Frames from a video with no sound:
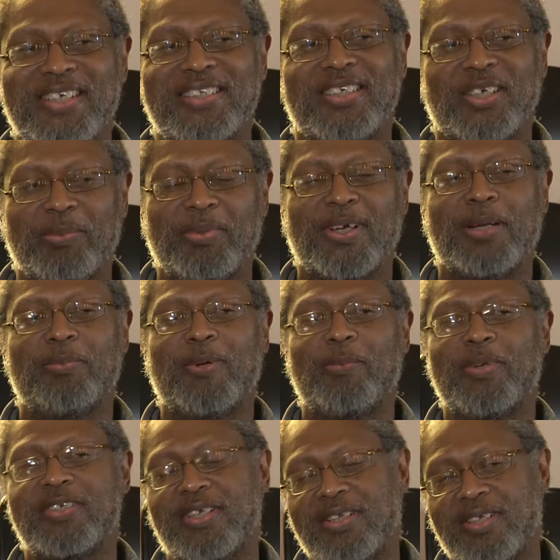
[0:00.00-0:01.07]
So you become
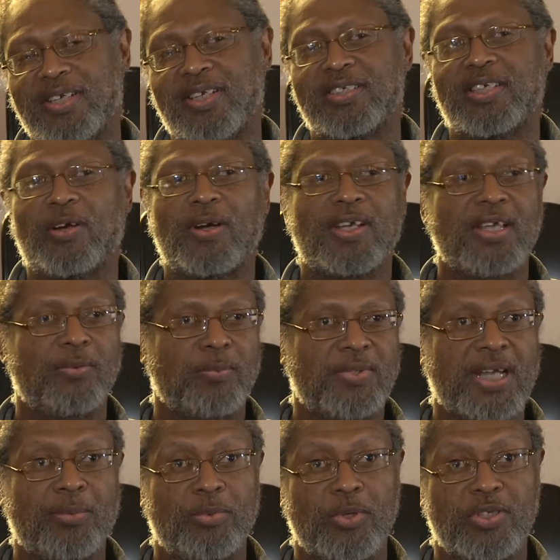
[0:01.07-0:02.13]
homeless, and then that's how I
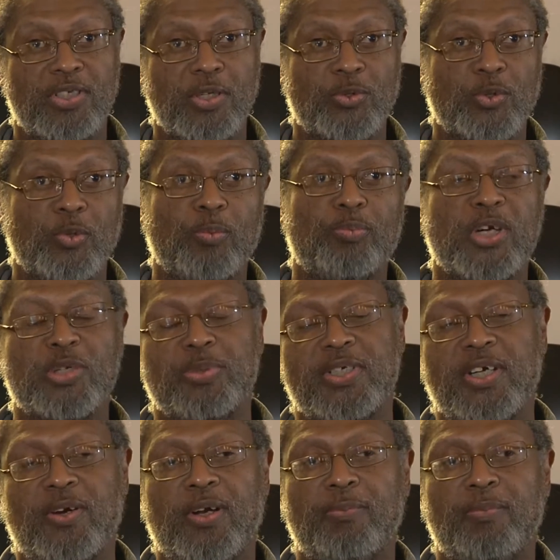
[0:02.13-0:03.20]
came to Central
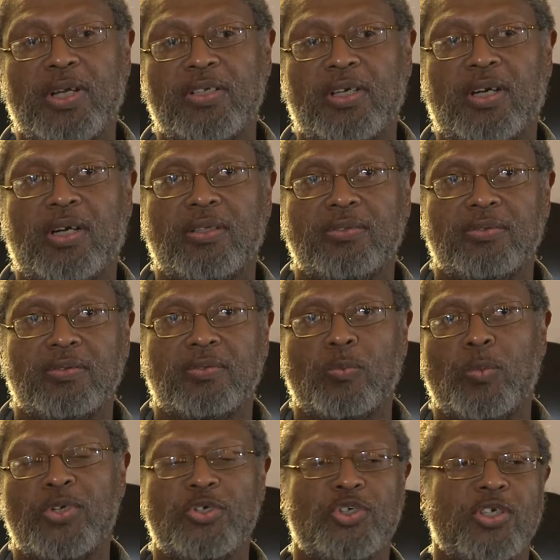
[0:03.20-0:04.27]
Presbyterian on
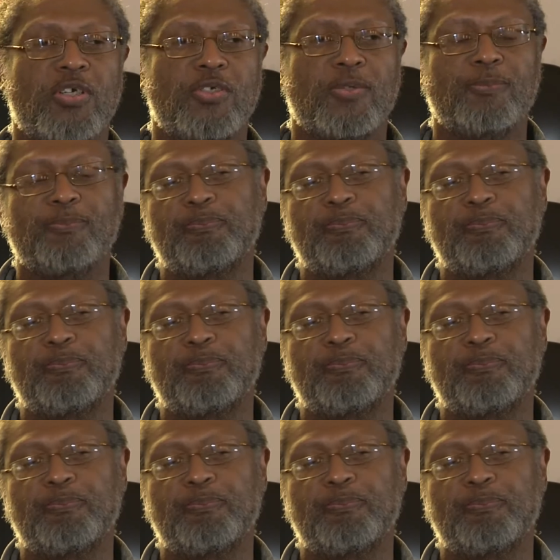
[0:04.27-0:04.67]
Winter Shelter.